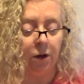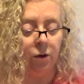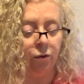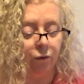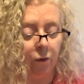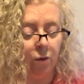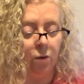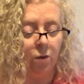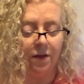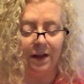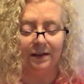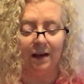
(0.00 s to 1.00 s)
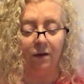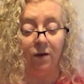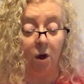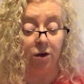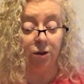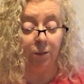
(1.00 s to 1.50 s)
involution
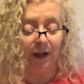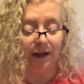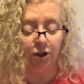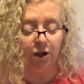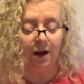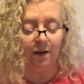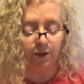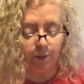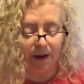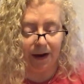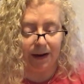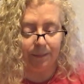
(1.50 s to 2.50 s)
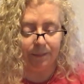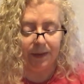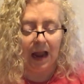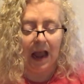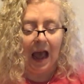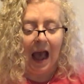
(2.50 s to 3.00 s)
through the
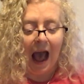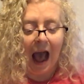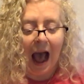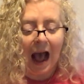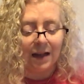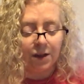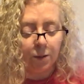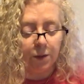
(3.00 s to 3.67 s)
self-contemplation of spirit.